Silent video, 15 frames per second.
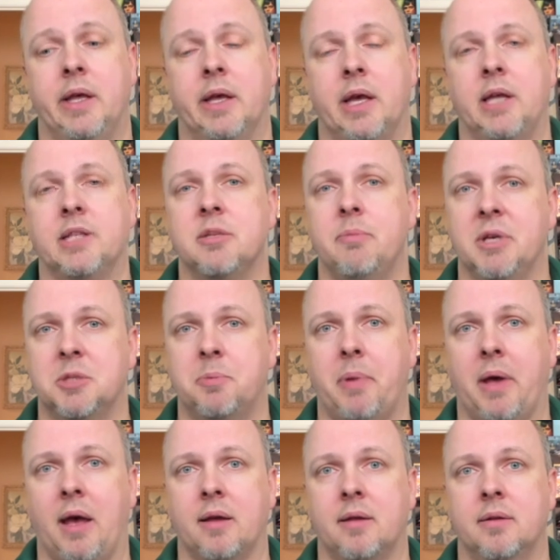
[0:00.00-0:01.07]
It's a mixed
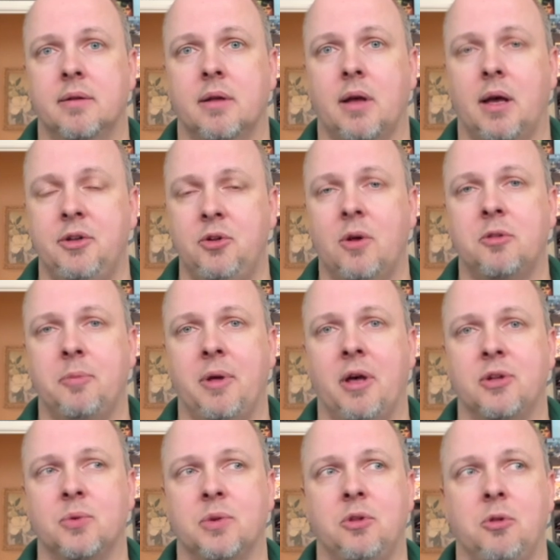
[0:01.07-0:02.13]
bag. I do have to be
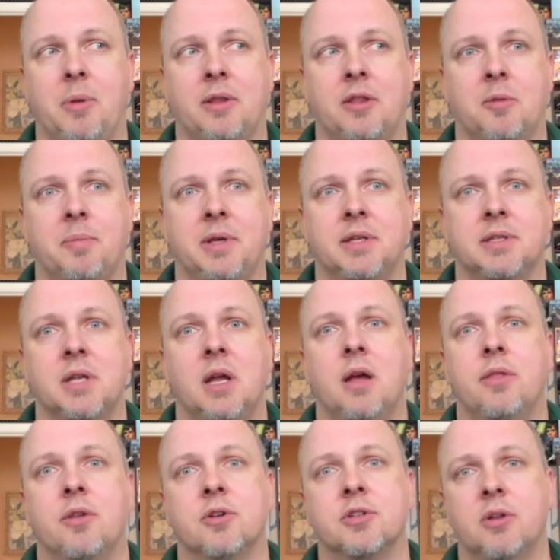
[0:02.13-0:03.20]
honest with you about that because
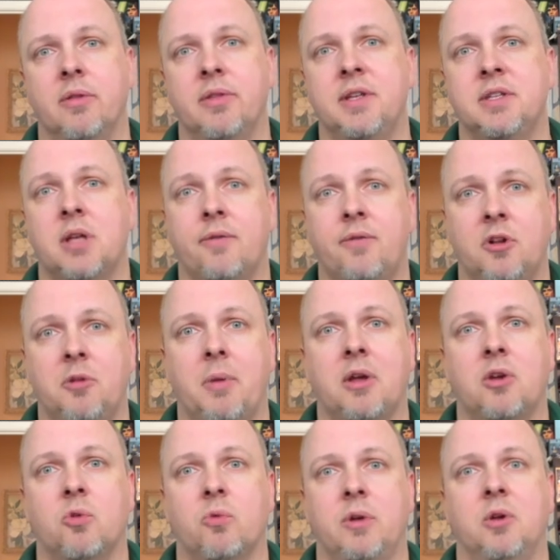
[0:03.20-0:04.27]
there are certain things I've done in my
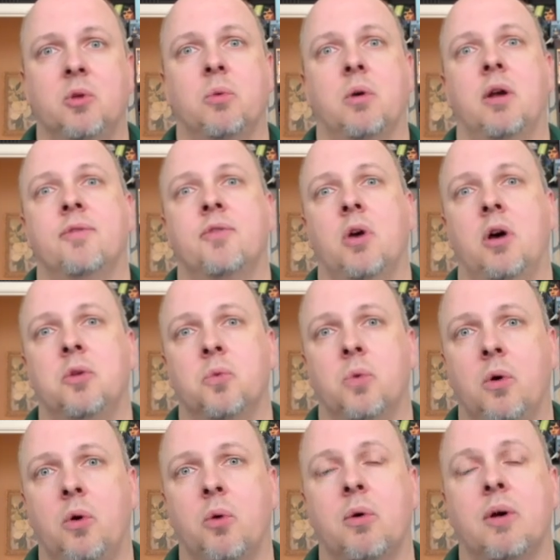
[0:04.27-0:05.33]
career where I've gone
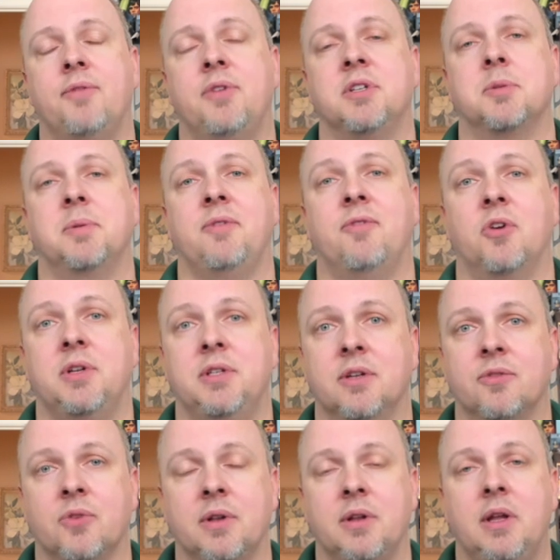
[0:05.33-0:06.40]
rogue, I've done something very
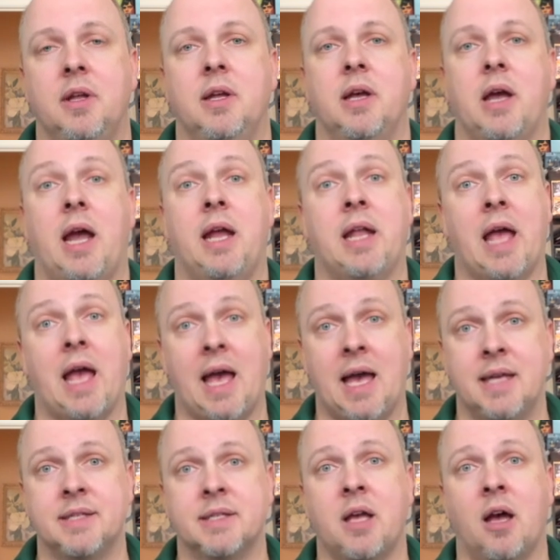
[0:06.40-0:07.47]
different, and it
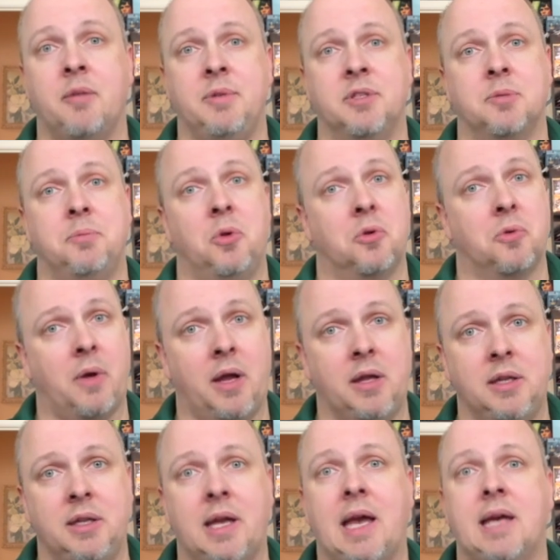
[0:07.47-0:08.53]
has gotten me some
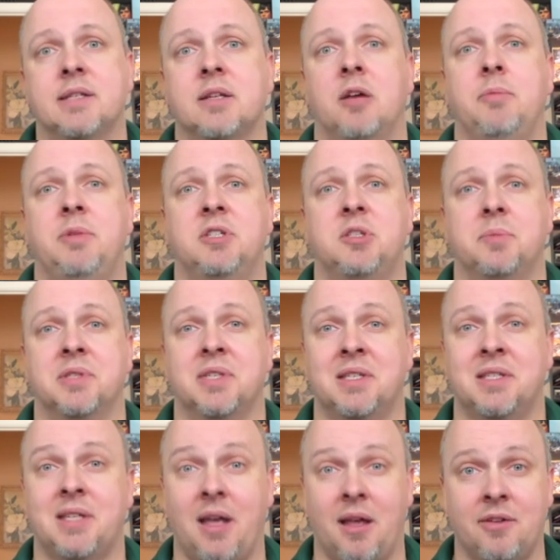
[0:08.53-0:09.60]
notoriety, it has gotten me some
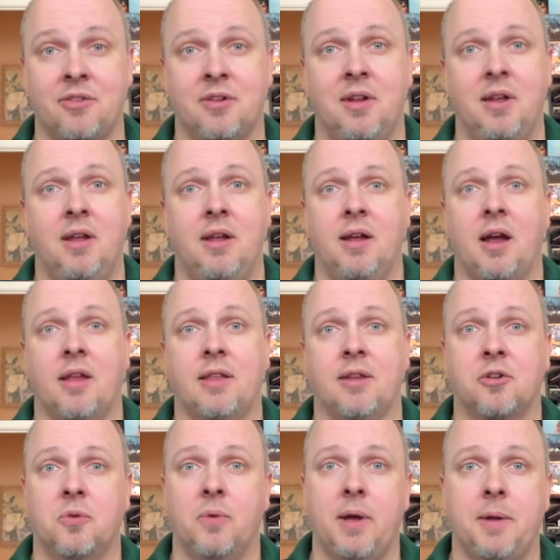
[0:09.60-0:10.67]
success, and
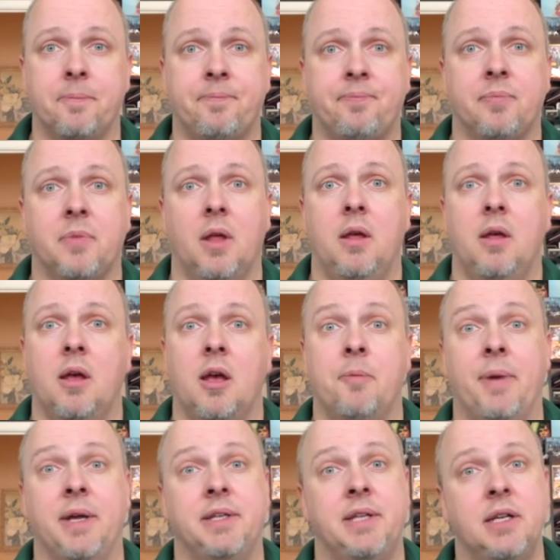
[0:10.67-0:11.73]
that's great. In
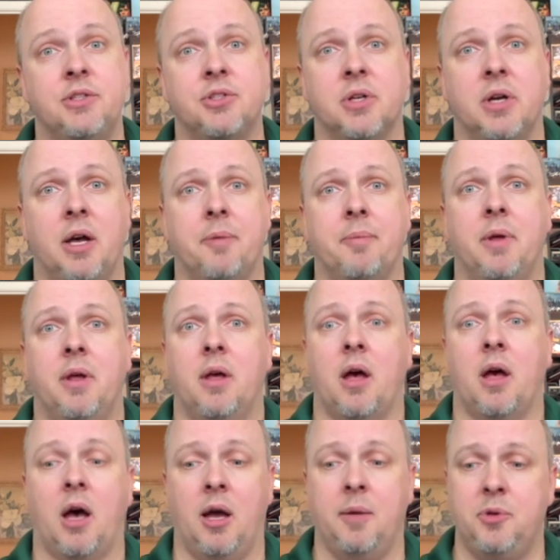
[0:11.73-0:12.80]
my day job,
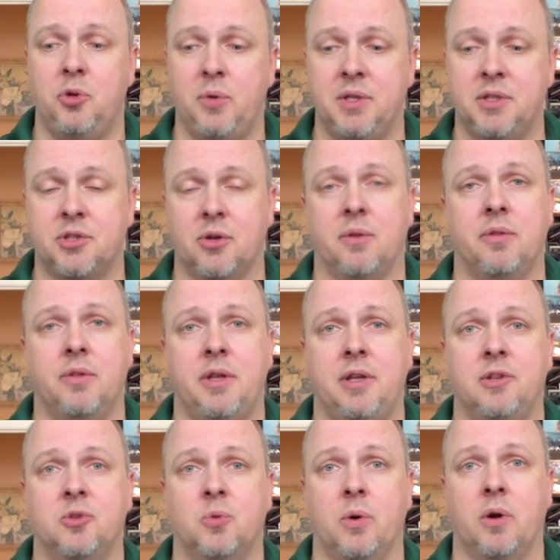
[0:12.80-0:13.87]
I'm doing certain
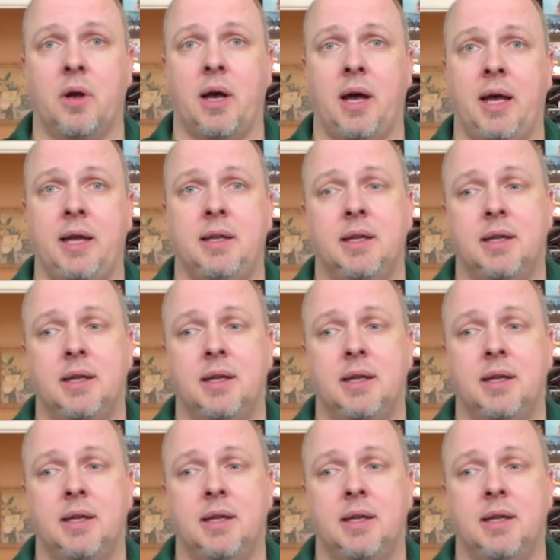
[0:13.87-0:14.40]
things where I,